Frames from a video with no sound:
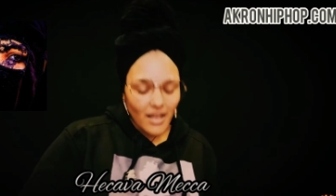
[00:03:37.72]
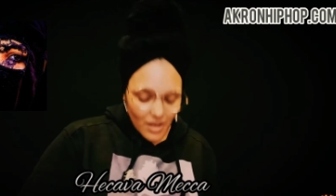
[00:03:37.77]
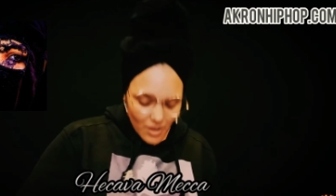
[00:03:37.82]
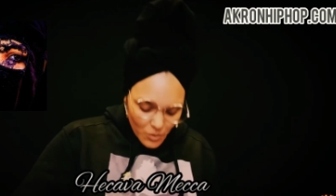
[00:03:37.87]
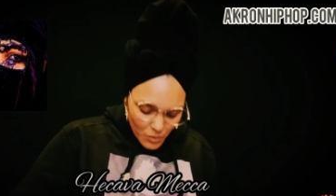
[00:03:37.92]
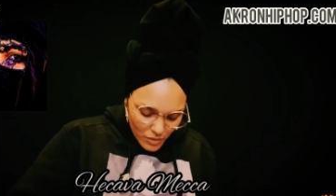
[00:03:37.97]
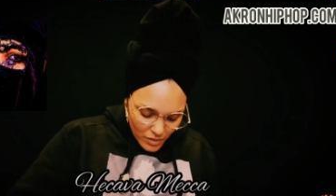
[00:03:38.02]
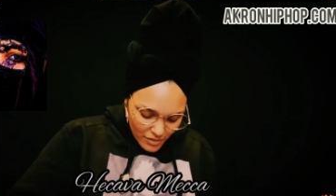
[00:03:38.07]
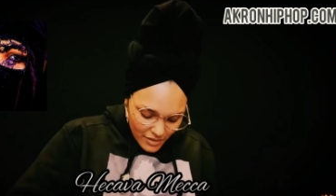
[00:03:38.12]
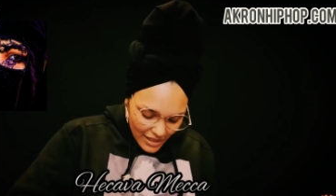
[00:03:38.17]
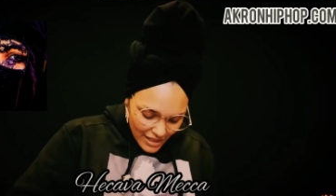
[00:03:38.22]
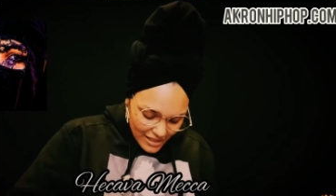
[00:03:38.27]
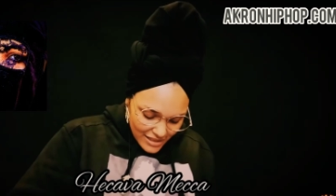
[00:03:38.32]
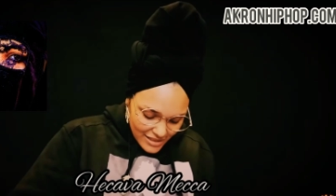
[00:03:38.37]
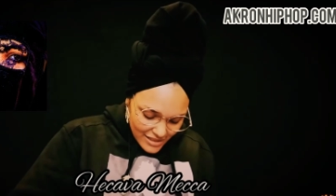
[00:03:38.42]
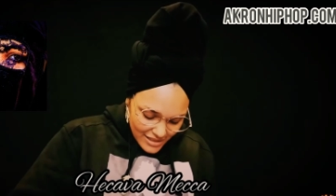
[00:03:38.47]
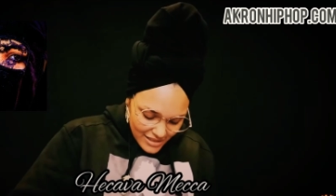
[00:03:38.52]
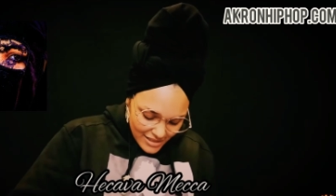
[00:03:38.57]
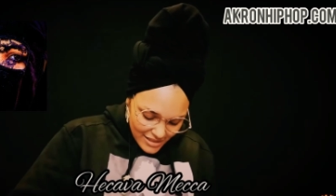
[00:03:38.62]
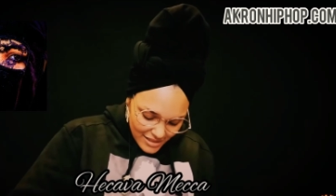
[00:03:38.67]
Well,
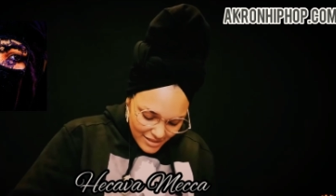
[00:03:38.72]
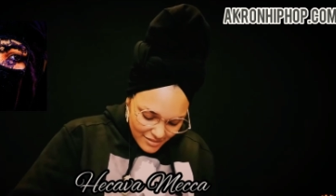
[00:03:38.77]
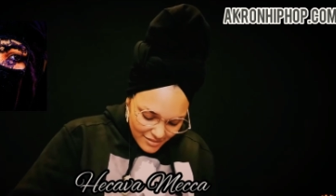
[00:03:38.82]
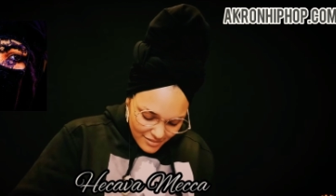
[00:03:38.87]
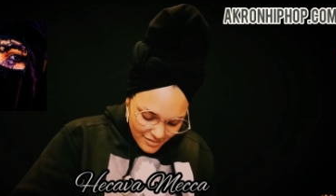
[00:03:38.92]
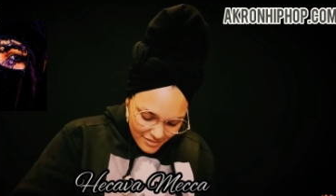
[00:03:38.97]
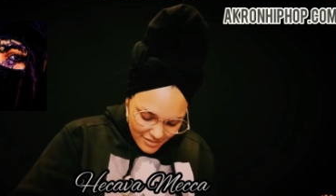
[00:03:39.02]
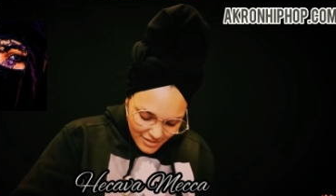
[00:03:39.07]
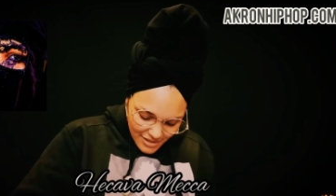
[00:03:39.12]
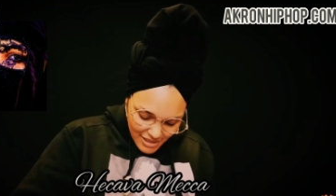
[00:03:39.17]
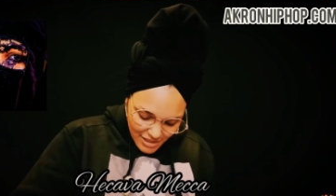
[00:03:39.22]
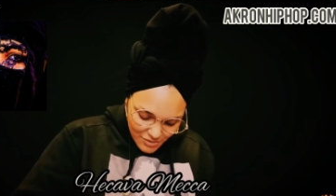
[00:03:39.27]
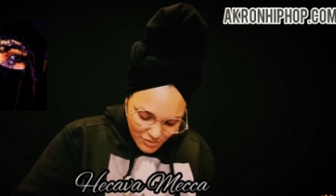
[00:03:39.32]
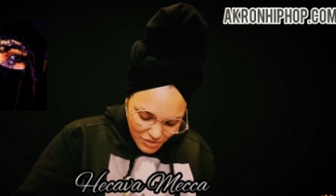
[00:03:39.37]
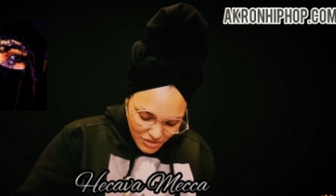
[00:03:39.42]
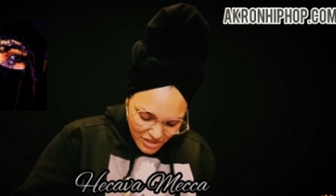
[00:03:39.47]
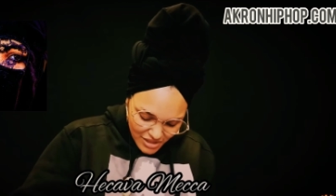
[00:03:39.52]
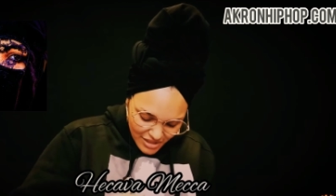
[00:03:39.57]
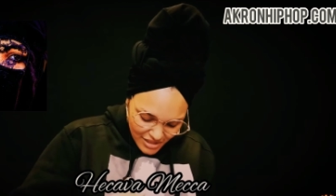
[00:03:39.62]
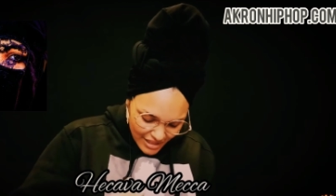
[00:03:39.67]
honestly, this was
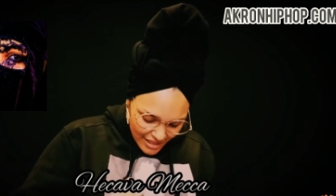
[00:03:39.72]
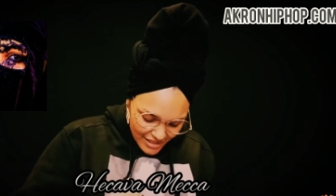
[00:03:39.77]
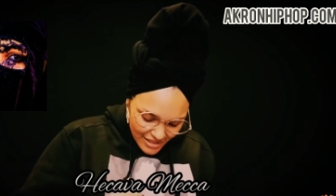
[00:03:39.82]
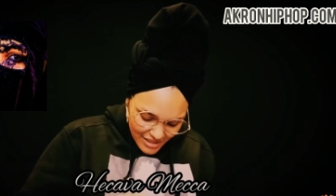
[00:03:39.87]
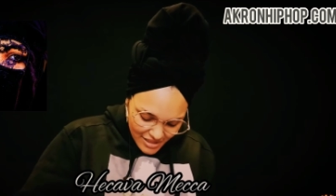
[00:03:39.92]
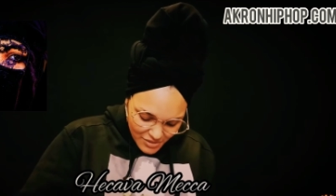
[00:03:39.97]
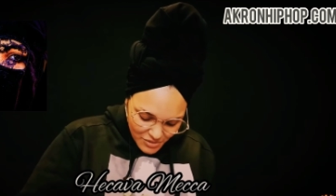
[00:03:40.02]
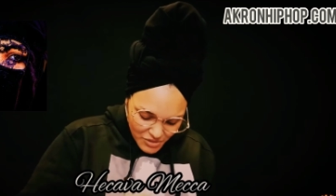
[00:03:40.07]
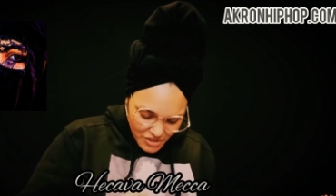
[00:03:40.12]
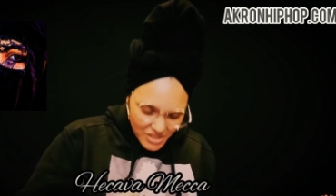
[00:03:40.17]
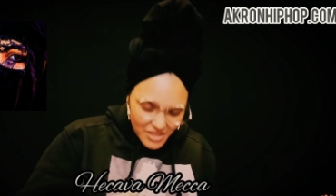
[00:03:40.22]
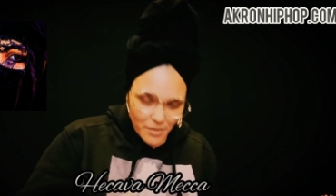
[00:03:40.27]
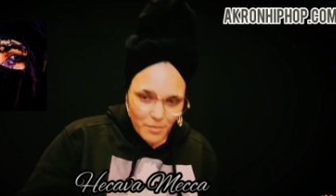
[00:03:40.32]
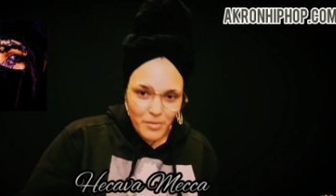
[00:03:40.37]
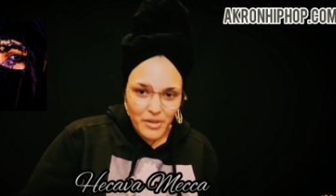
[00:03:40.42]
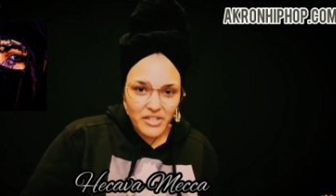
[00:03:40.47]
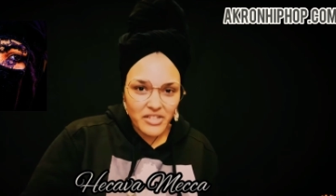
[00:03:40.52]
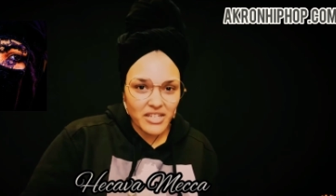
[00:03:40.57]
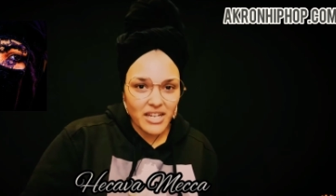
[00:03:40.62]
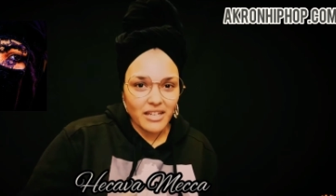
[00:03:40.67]
just this was just a
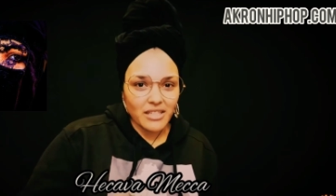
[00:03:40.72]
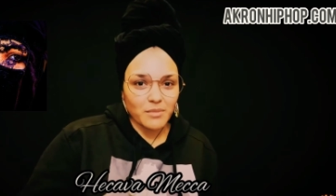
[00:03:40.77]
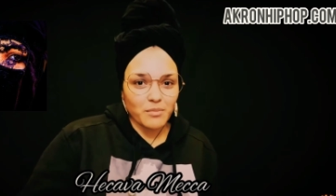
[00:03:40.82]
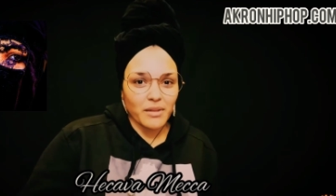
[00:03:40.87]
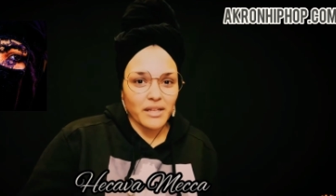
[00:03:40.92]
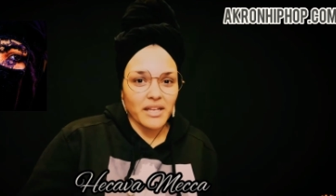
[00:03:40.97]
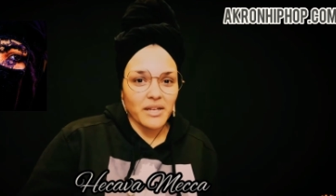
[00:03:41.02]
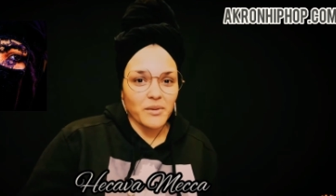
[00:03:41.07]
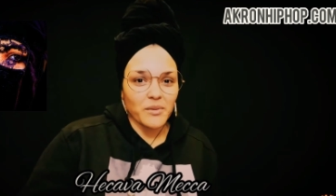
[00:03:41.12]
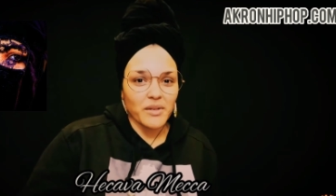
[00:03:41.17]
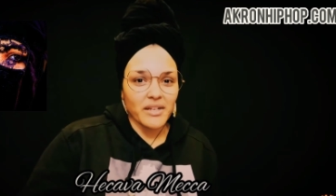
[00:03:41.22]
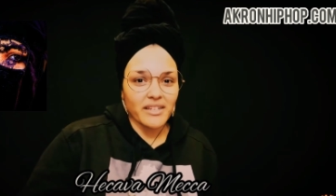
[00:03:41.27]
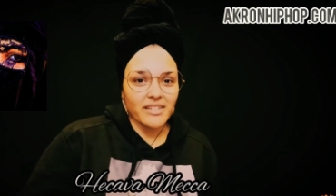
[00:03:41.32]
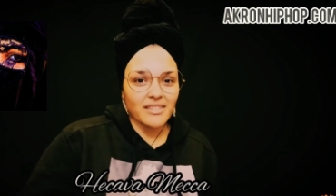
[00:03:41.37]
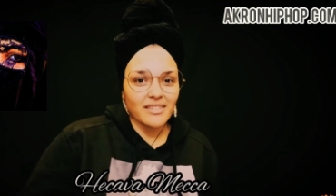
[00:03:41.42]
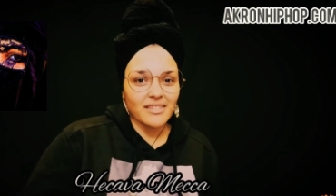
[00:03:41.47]
picture that I was playing with.